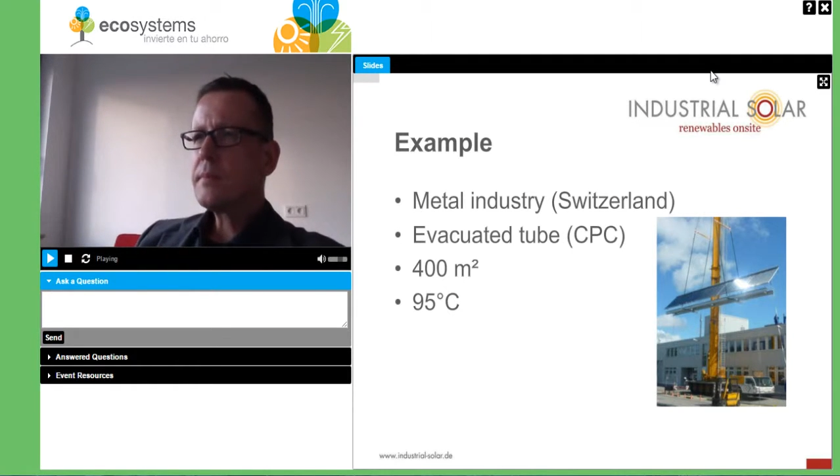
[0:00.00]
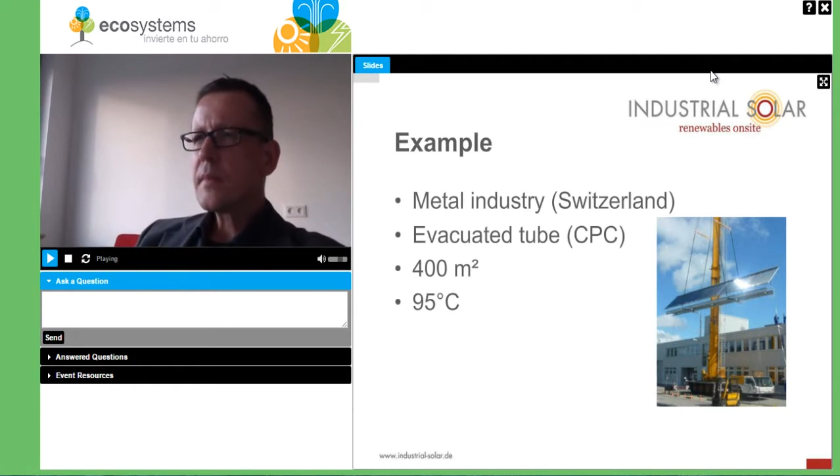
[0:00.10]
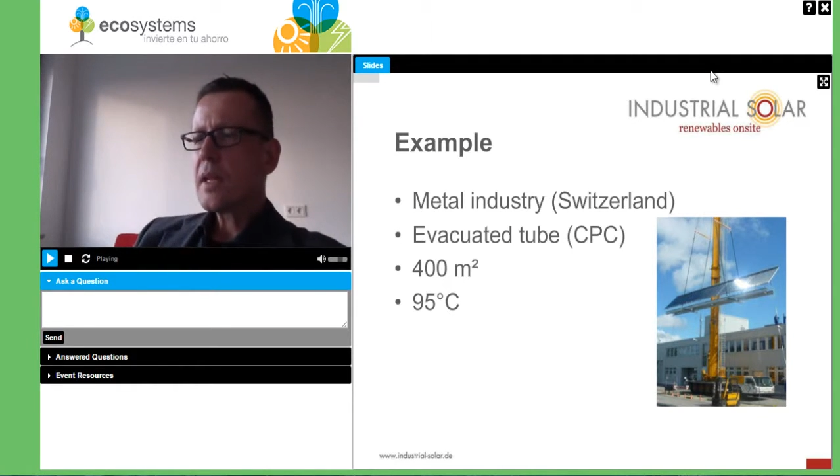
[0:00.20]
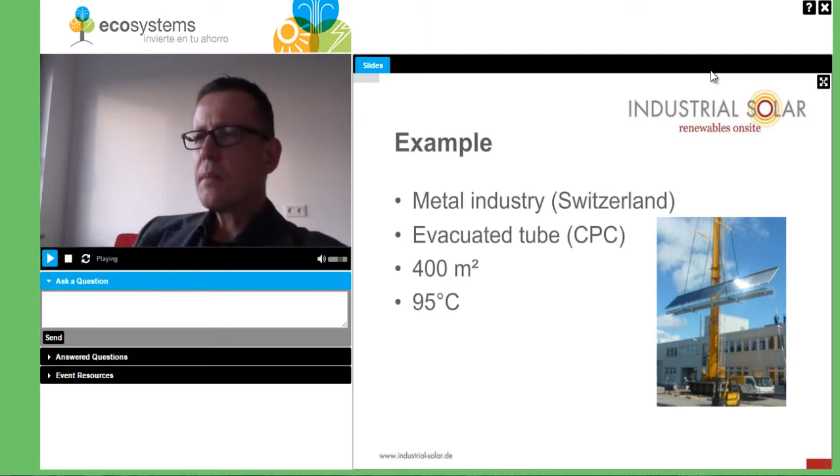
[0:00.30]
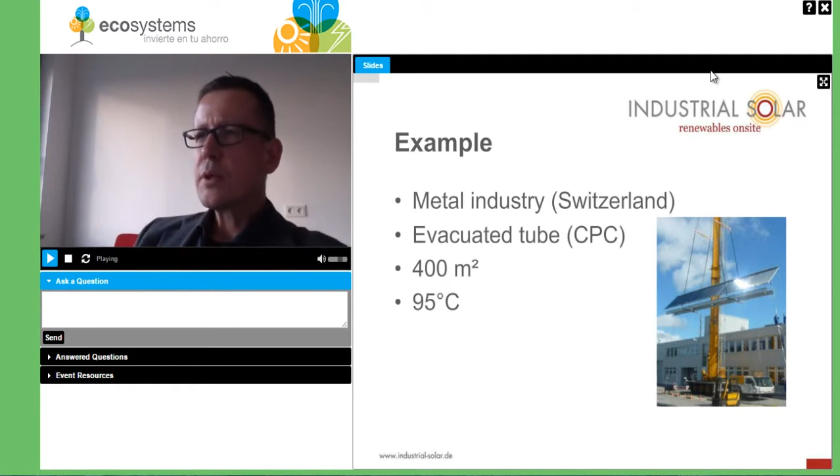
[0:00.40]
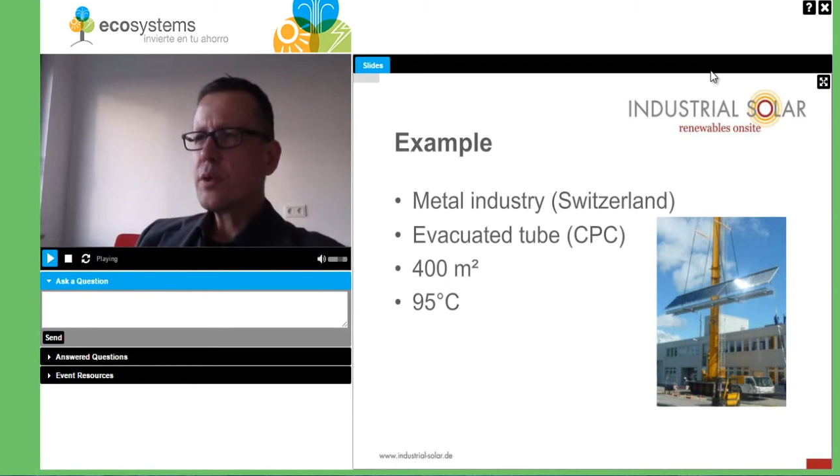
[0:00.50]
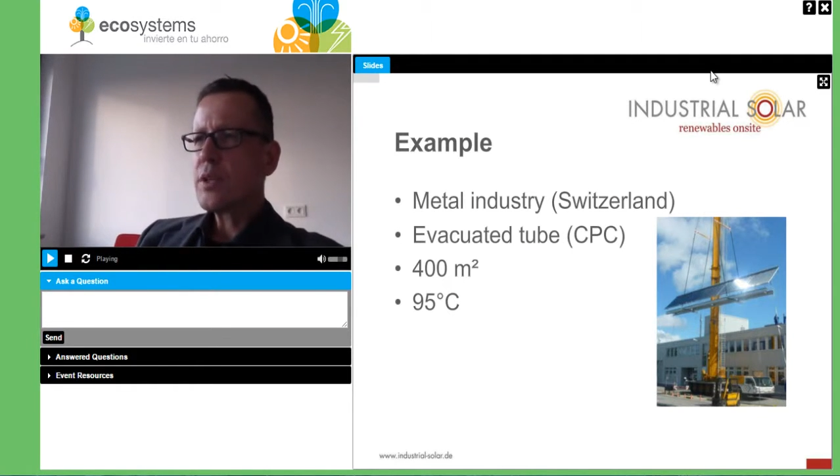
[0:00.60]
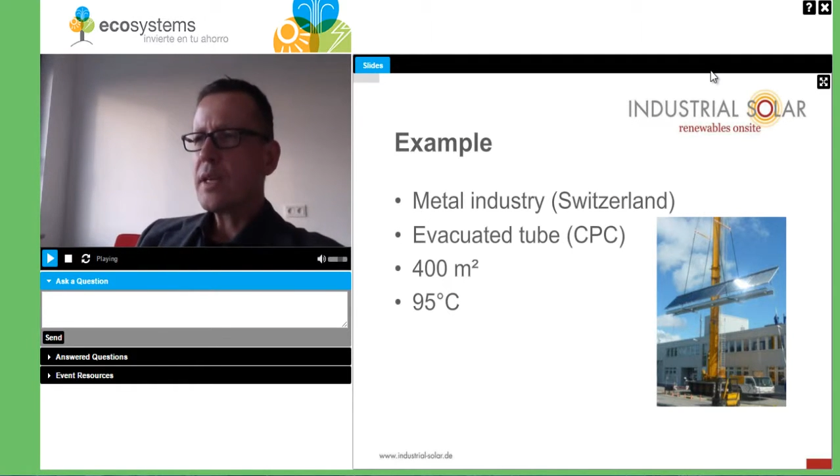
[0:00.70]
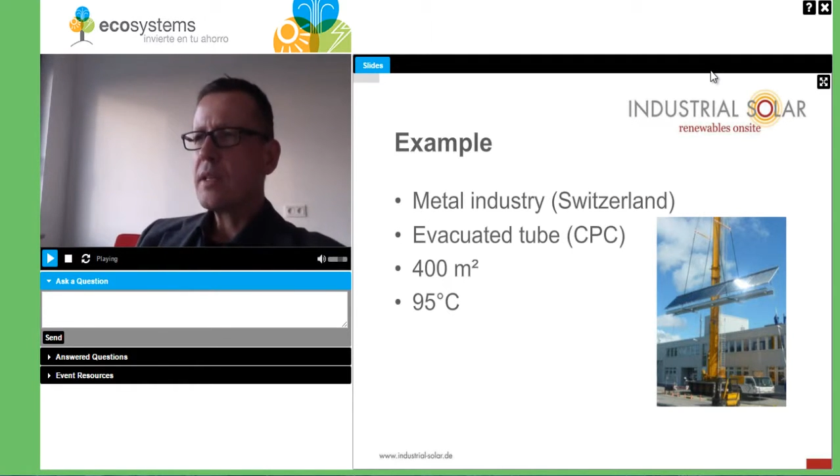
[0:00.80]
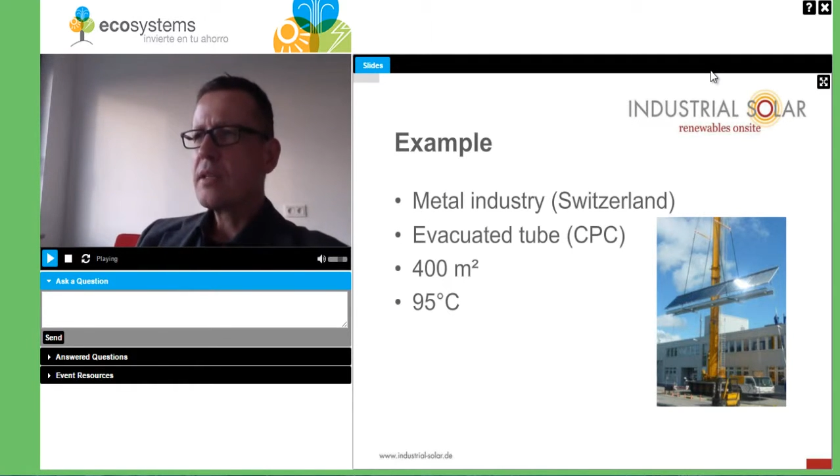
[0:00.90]
A
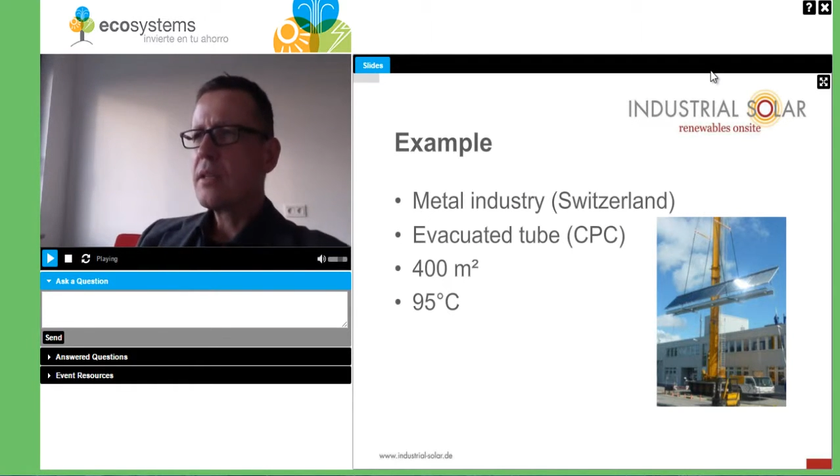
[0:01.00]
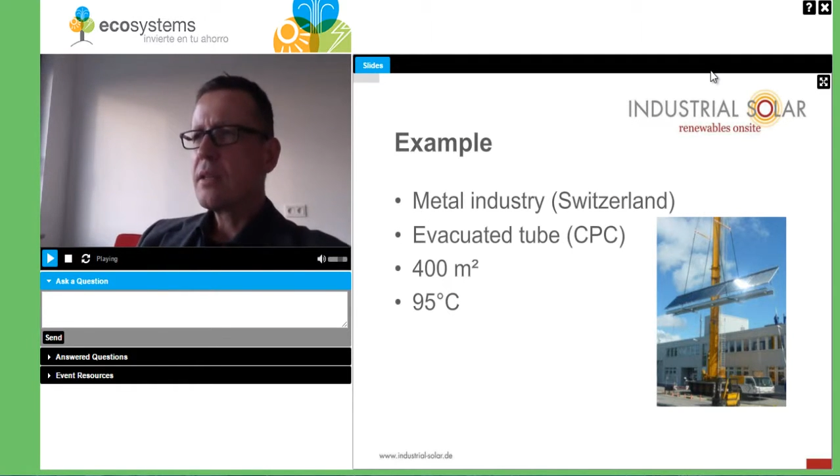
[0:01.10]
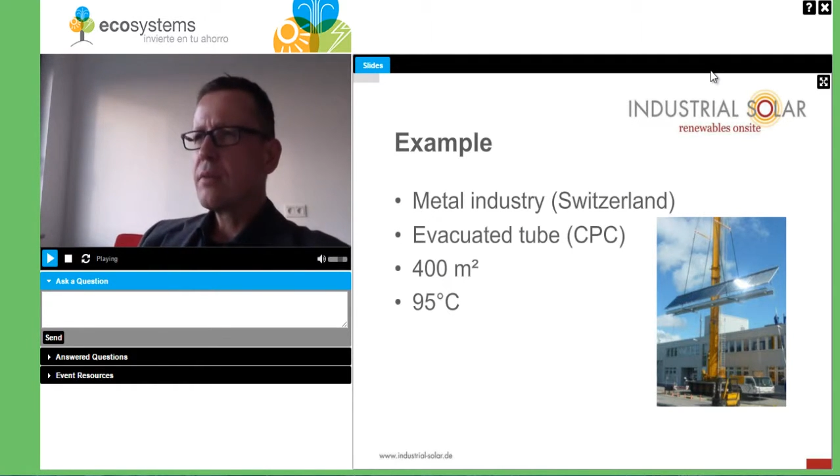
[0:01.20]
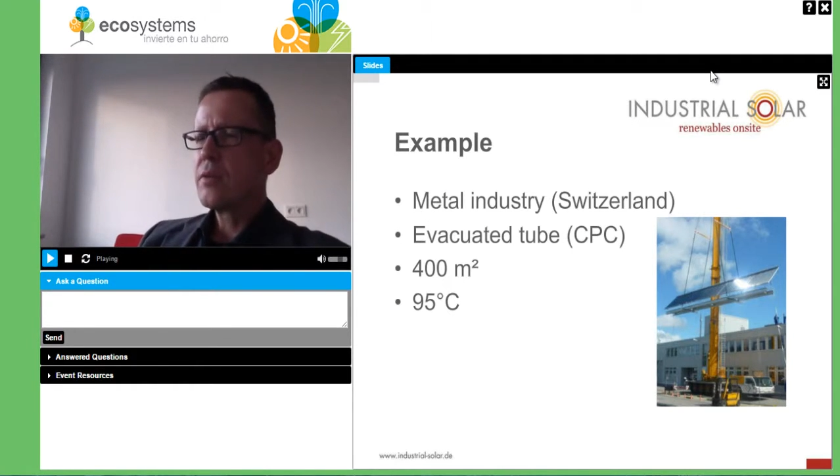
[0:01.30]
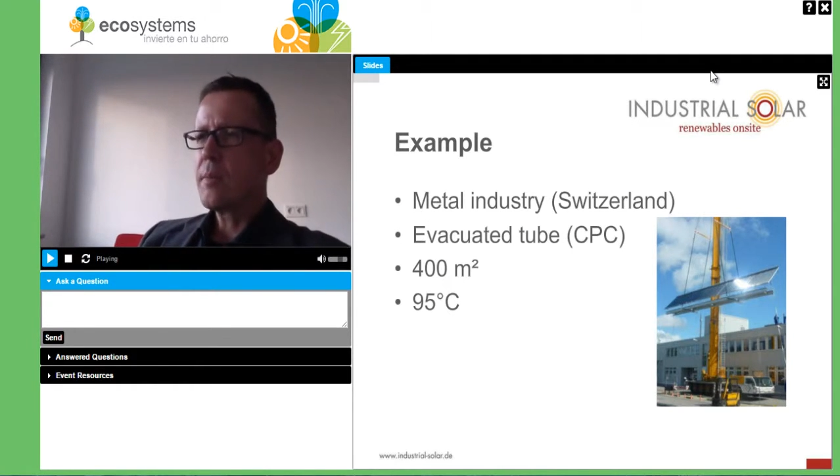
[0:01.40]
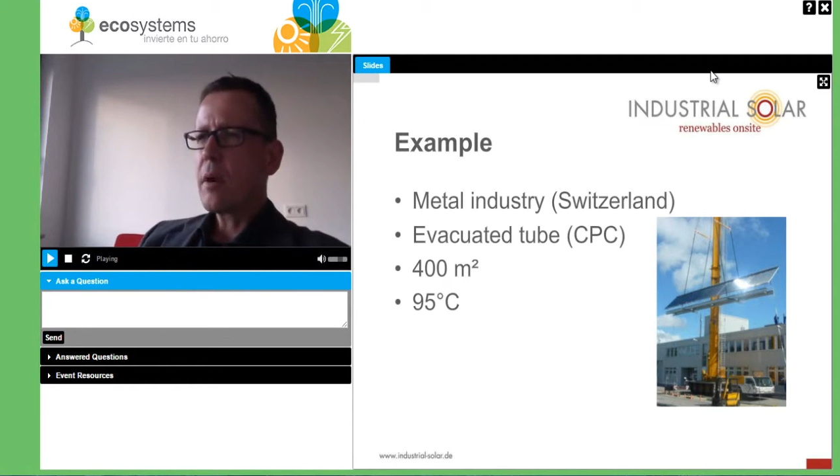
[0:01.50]
project from